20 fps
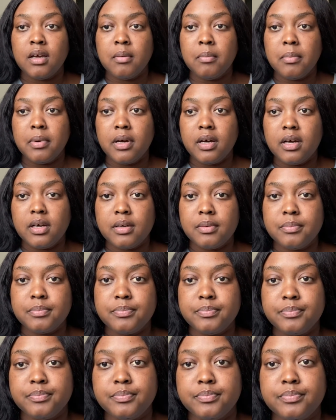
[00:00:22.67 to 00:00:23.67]

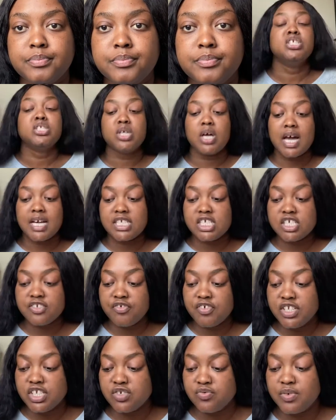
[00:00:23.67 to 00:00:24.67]
But I just
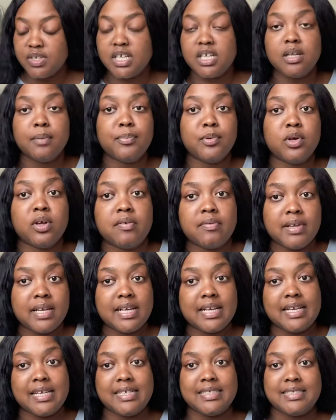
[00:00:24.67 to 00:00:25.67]
finished reading the book of
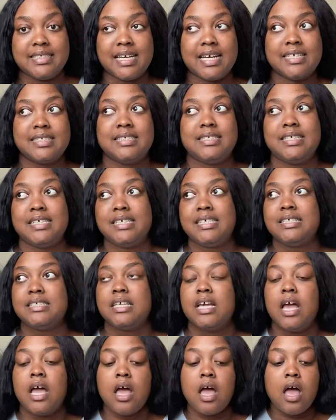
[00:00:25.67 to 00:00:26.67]
Ecclesiastes,
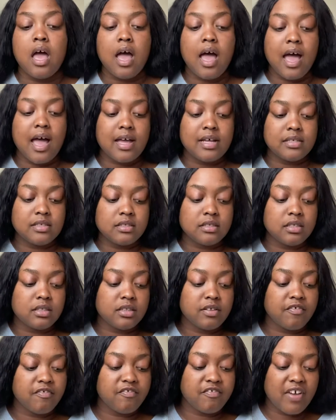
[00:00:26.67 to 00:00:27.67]
and
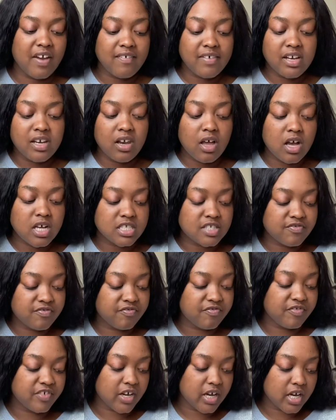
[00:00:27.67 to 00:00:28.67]
the very last
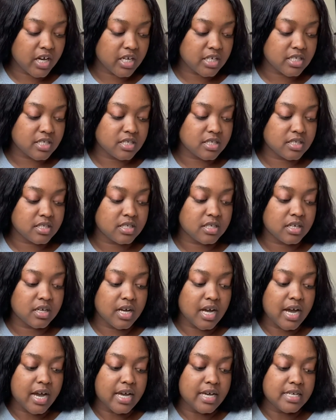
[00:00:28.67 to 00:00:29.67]
verse,
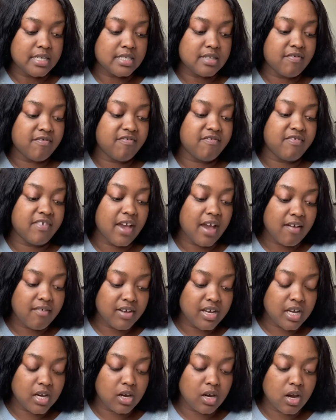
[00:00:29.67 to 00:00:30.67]
guys, the very
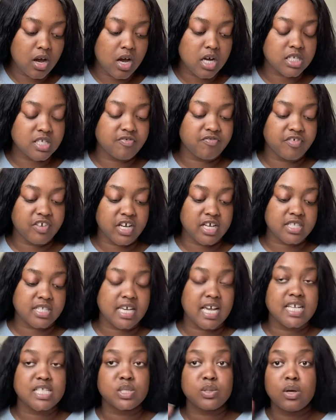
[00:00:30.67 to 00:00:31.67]
last verse, it
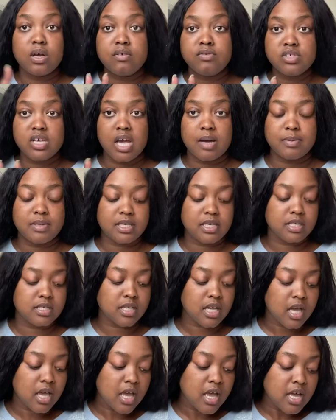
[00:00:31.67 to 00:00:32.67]
has 12 chapters.
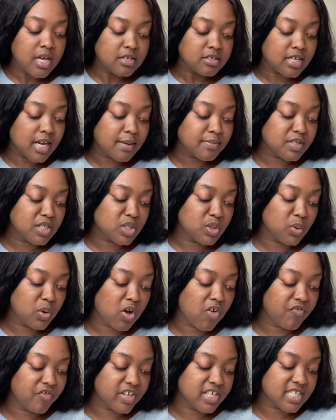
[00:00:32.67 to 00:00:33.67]
Chapter
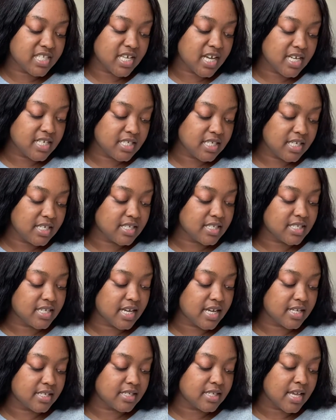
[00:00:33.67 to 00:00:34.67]
12, verse 13
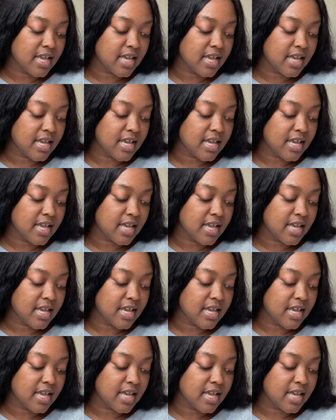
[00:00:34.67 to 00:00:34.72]
says,